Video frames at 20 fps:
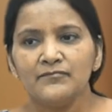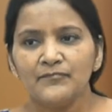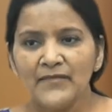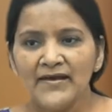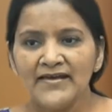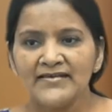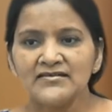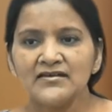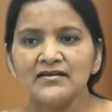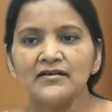
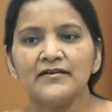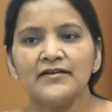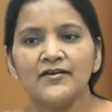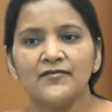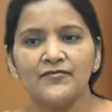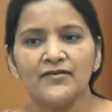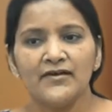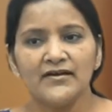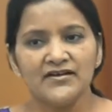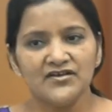as a
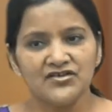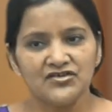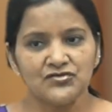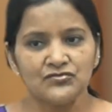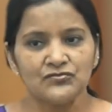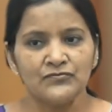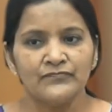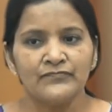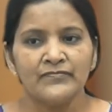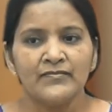dividend
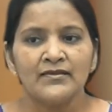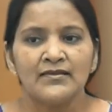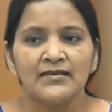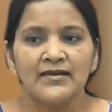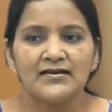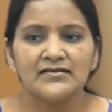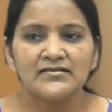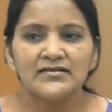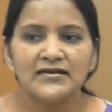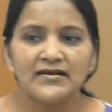issue.
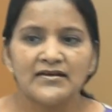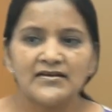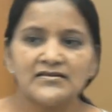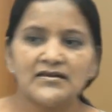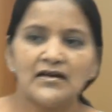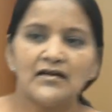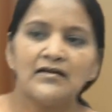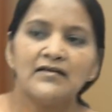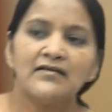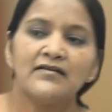Next thing is
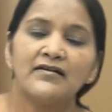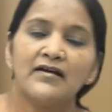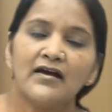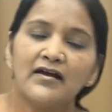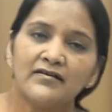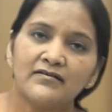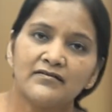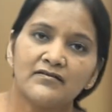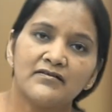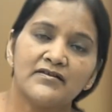the
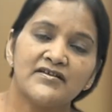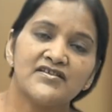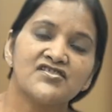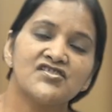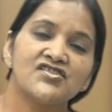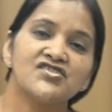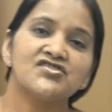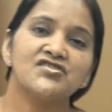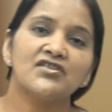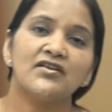
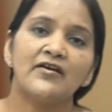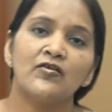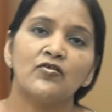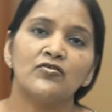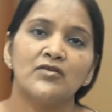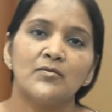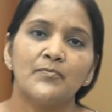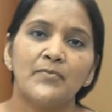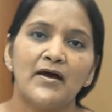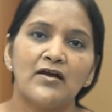restriction
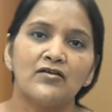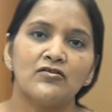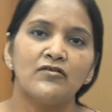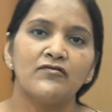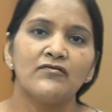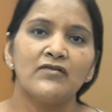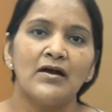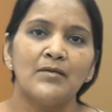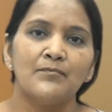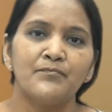on the part
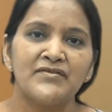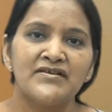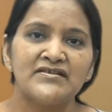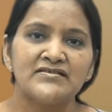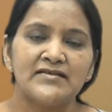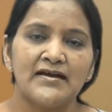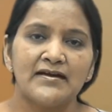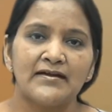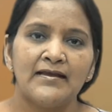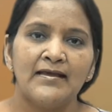of
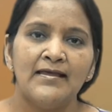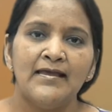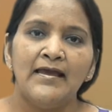Companies Act.